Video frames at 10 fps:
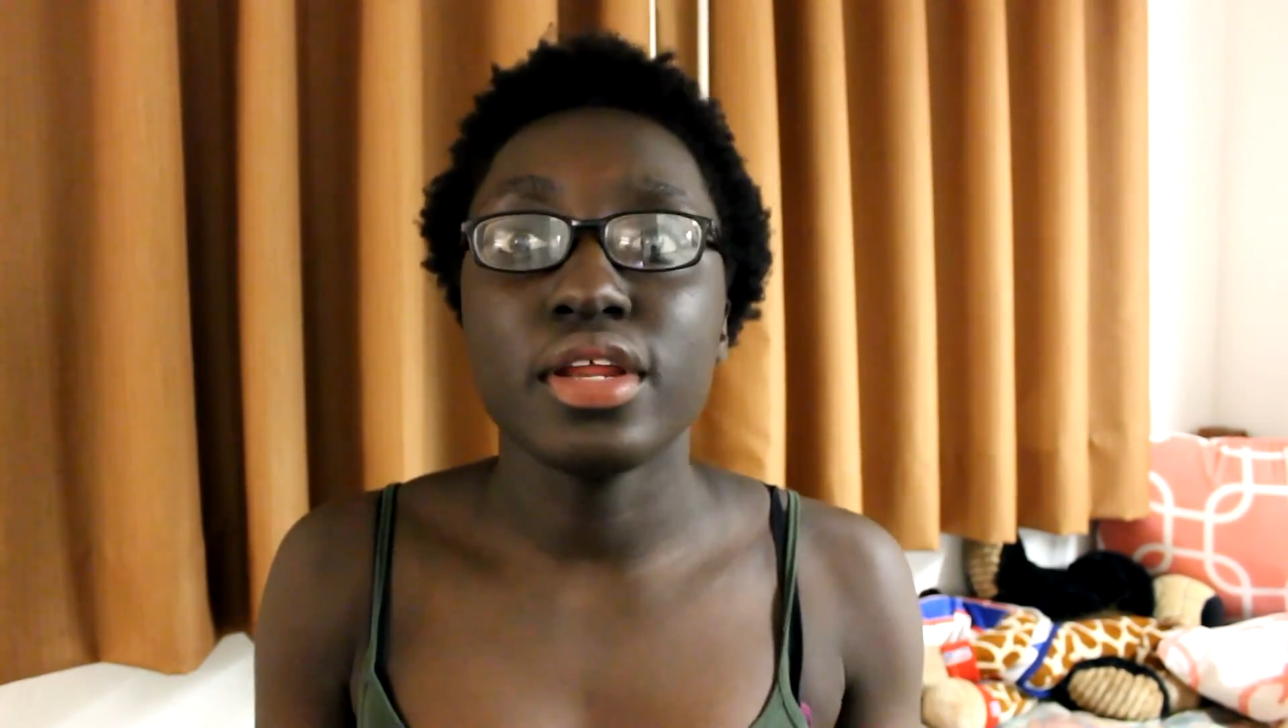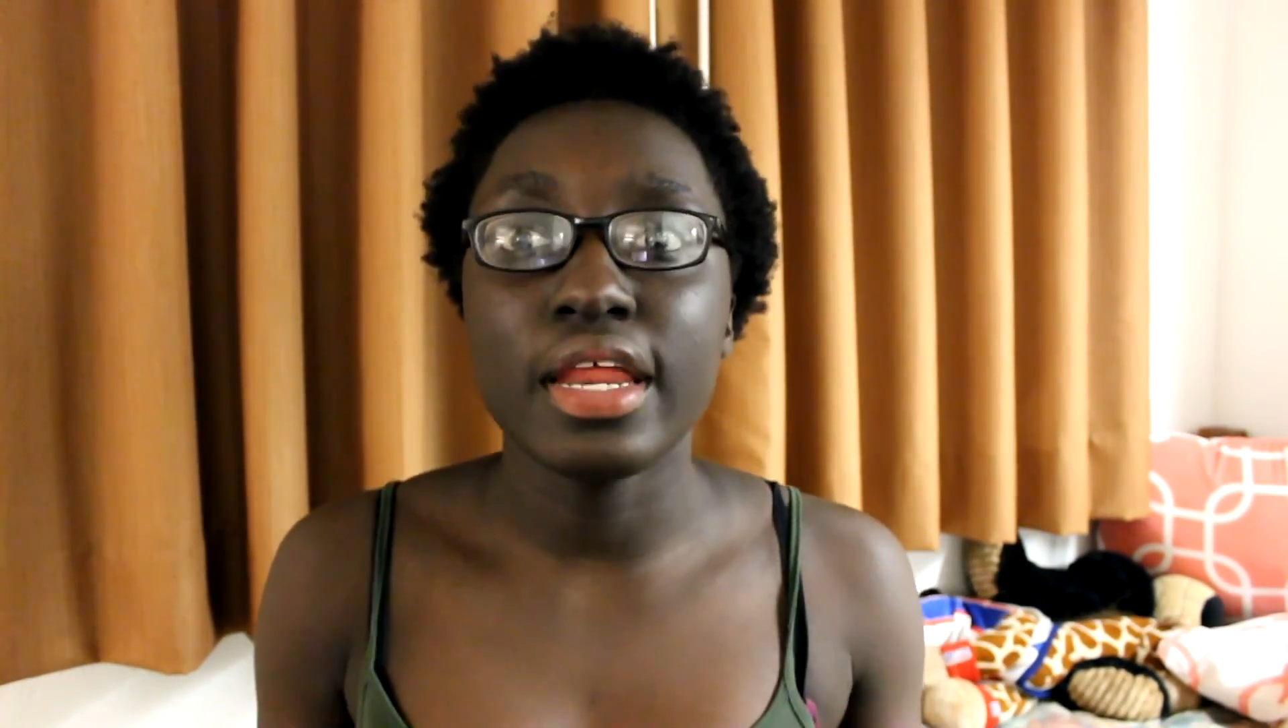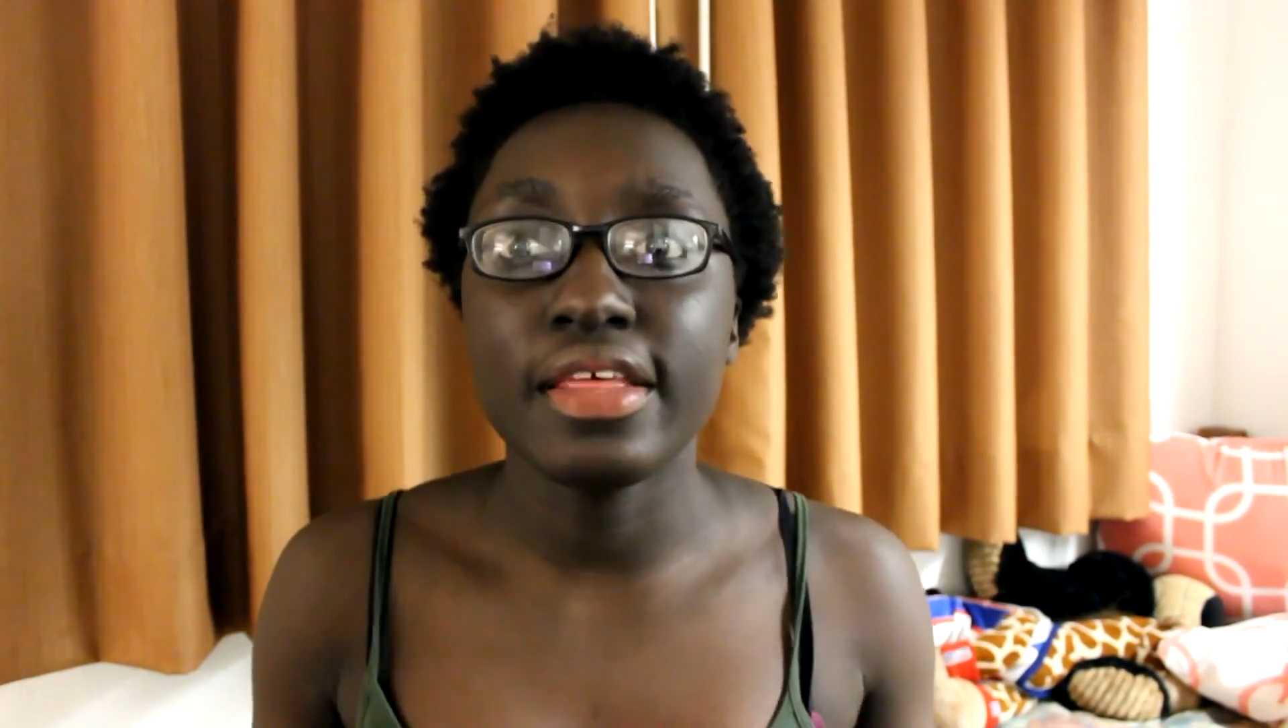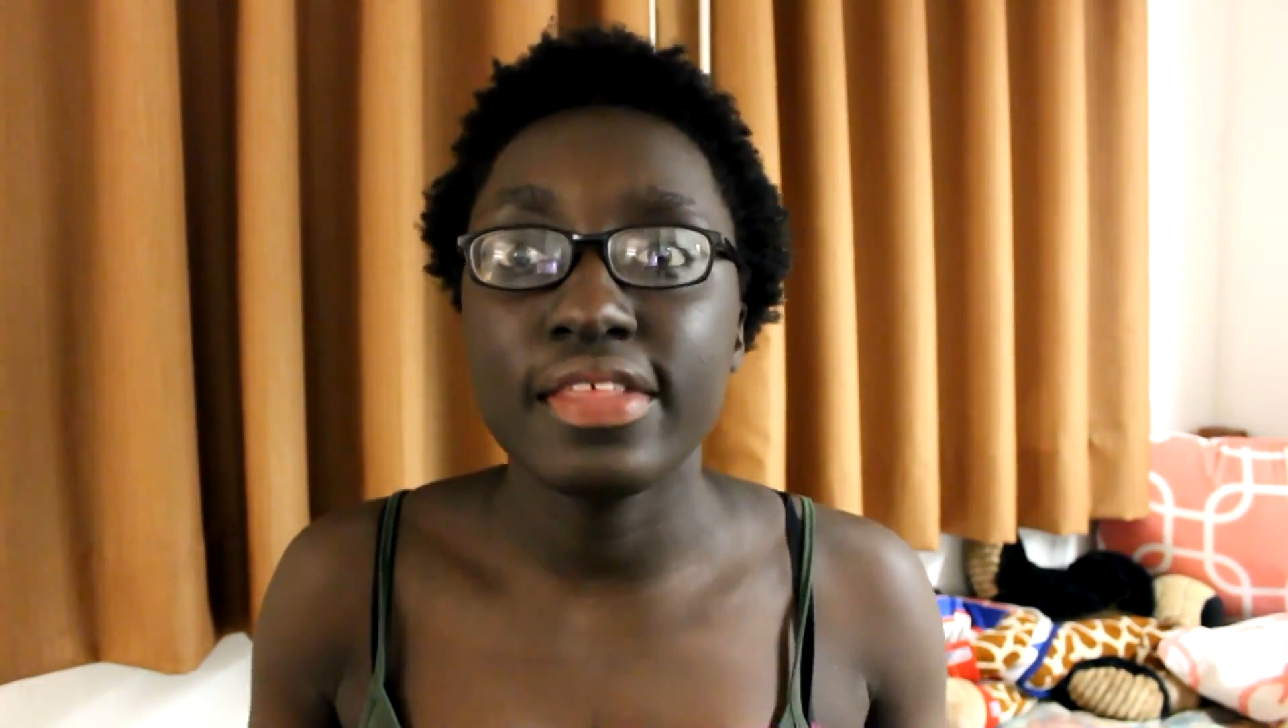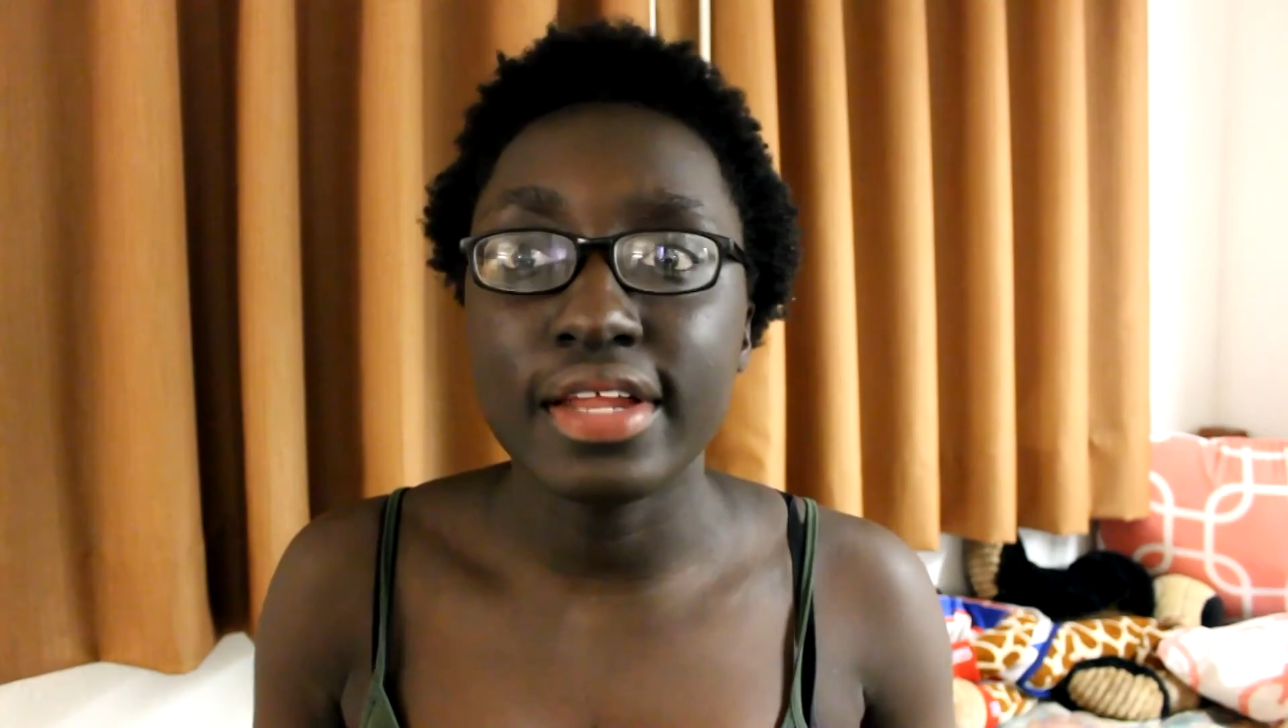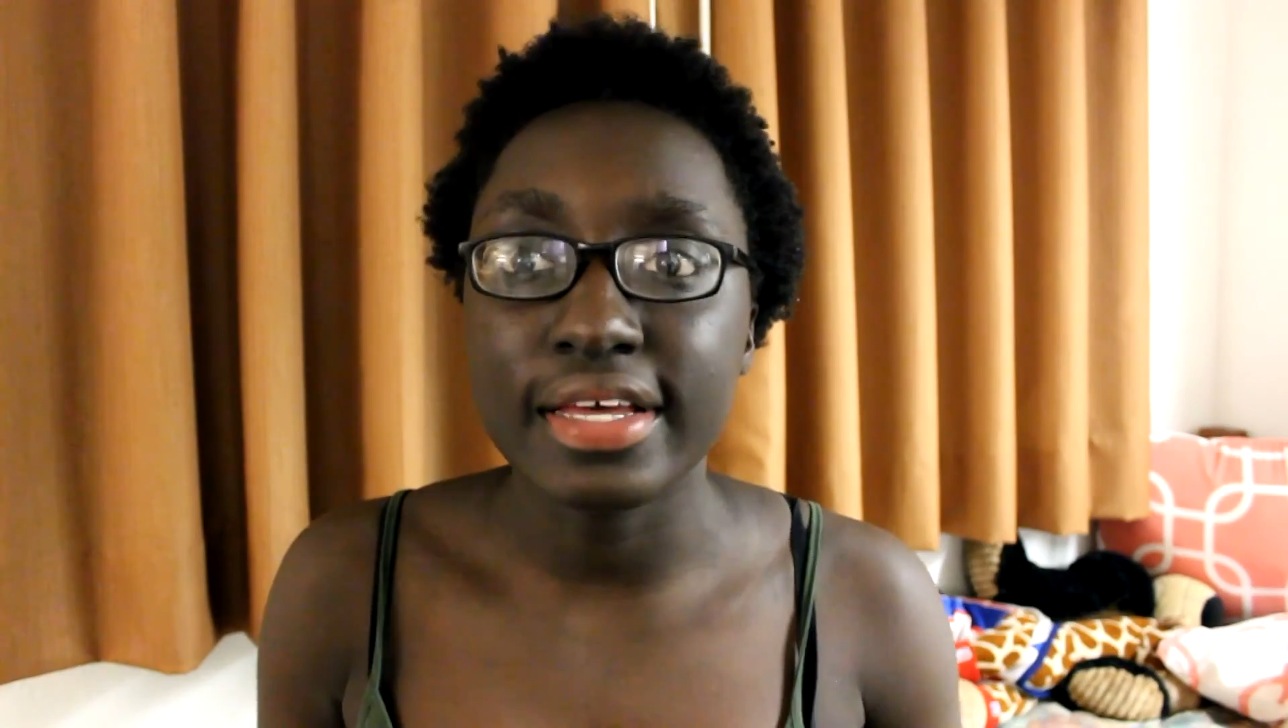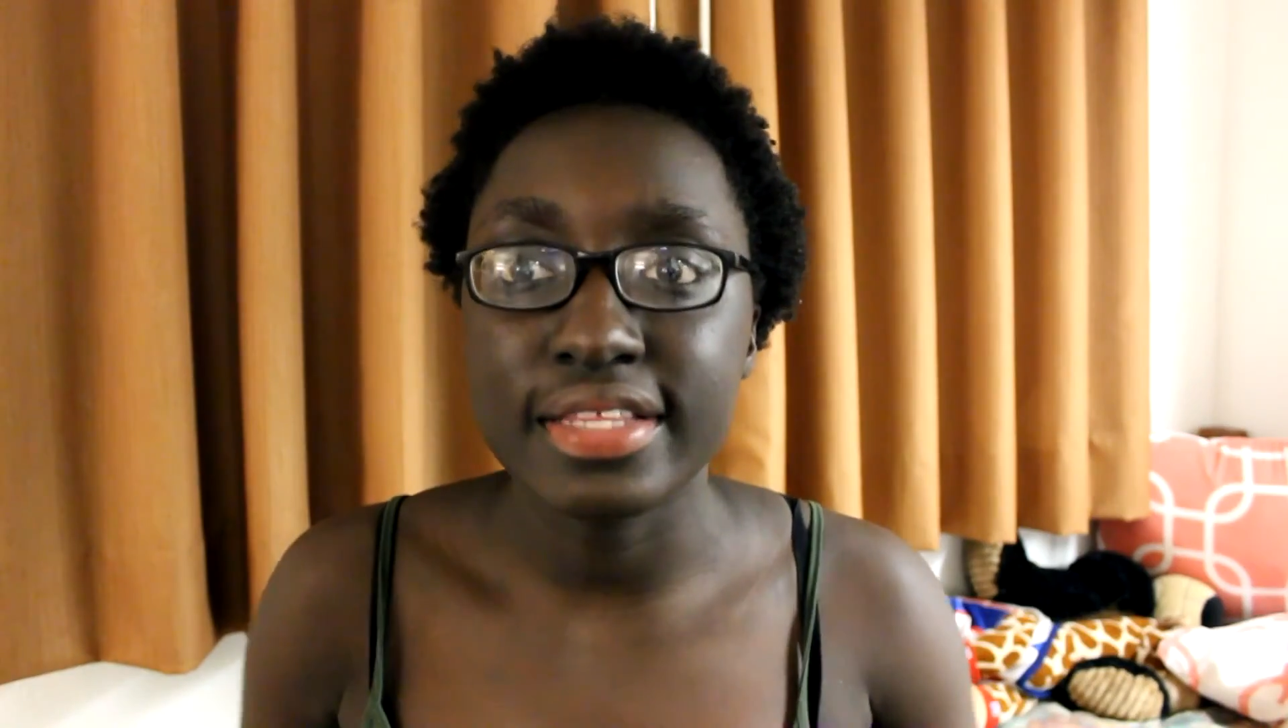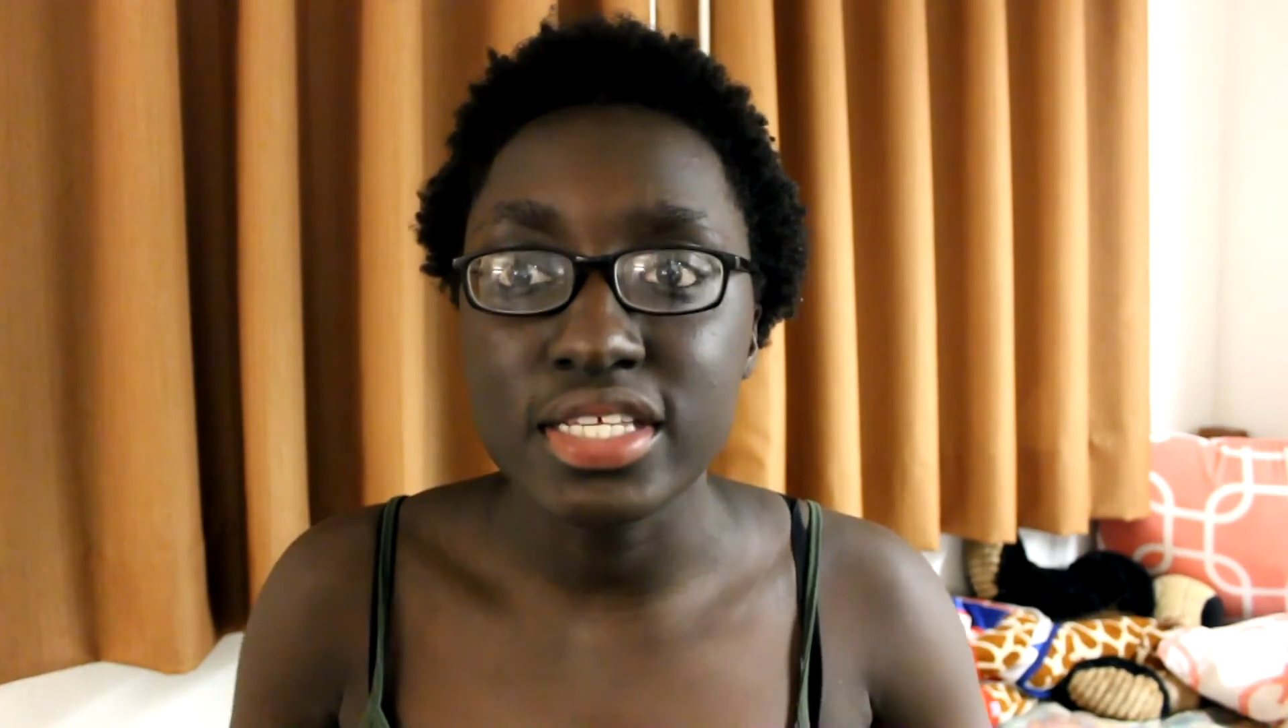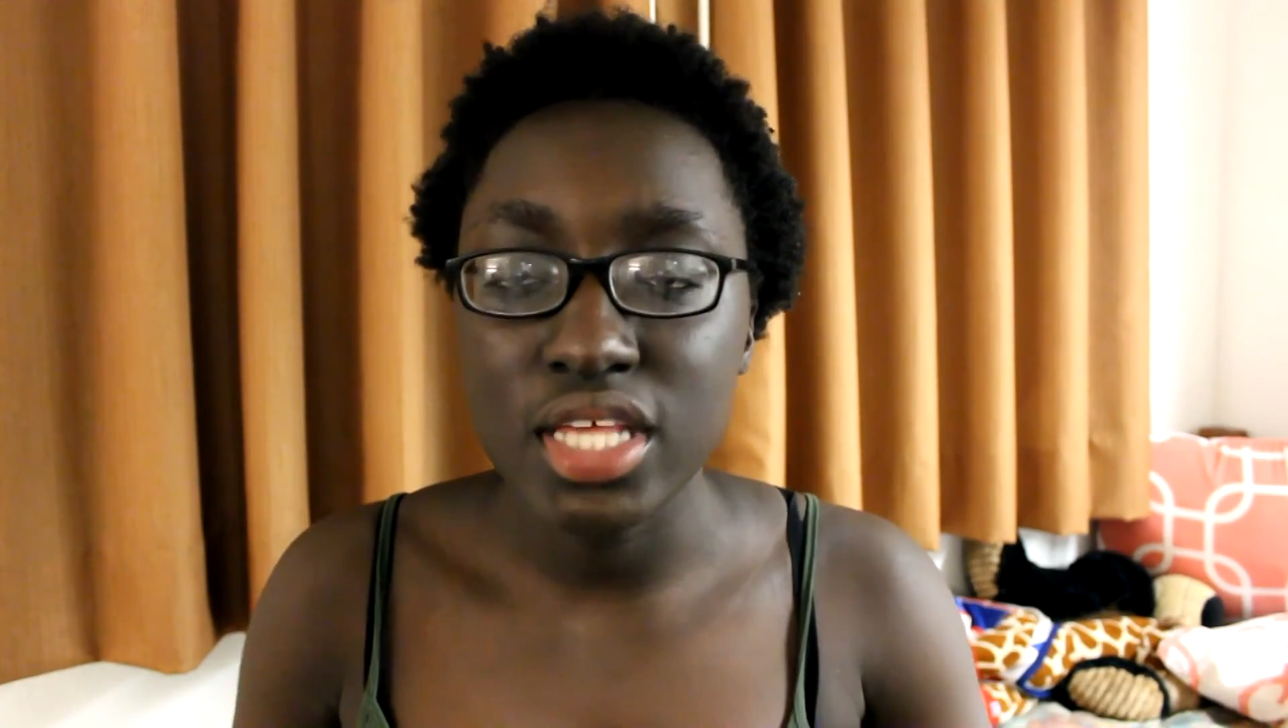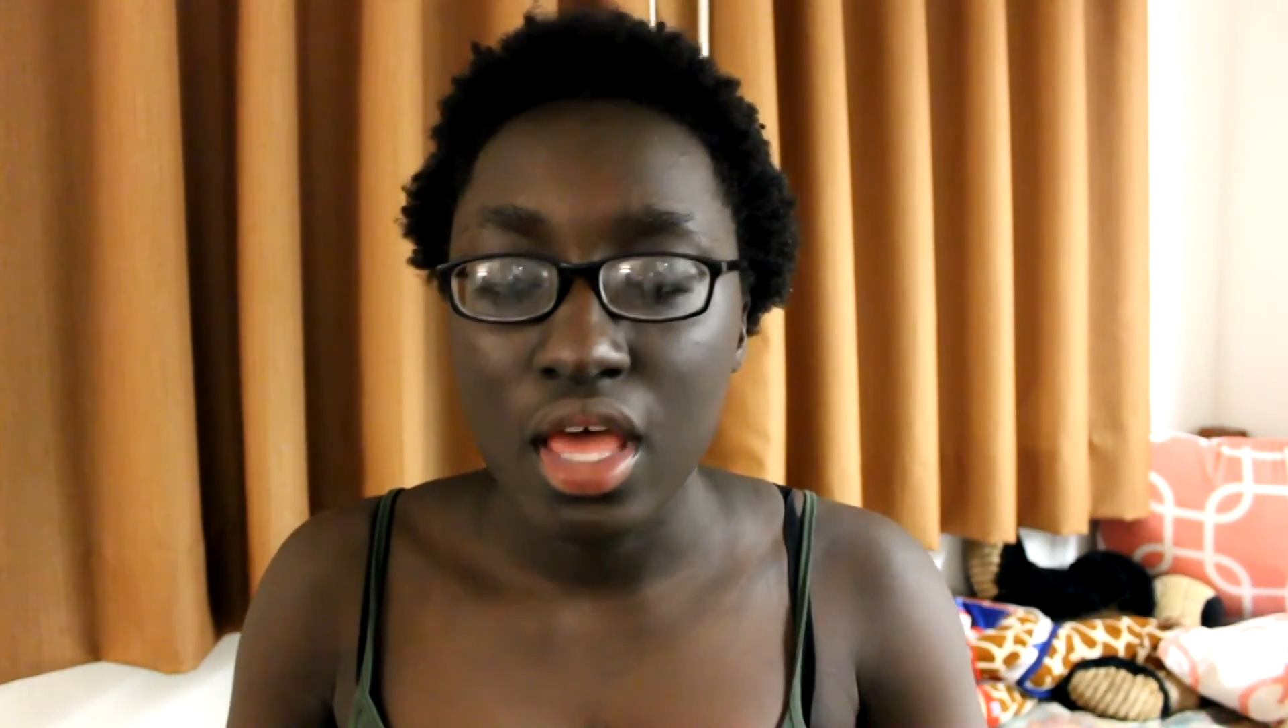anything like
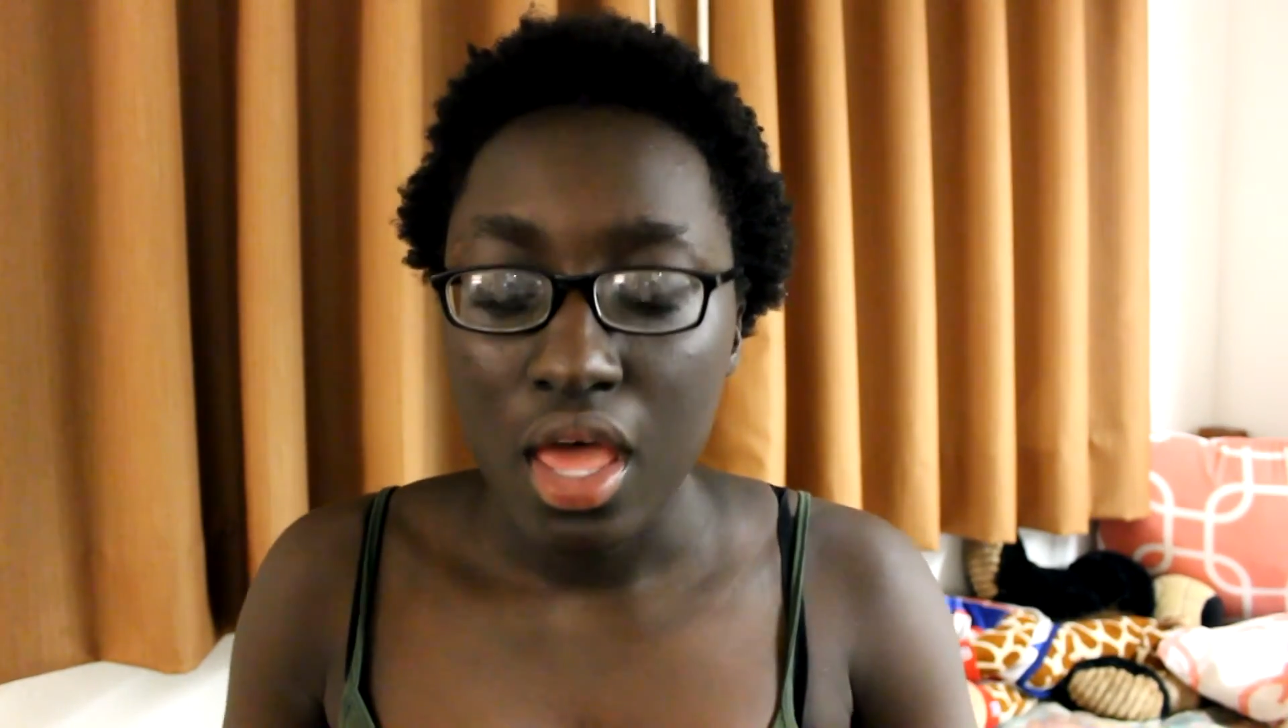this.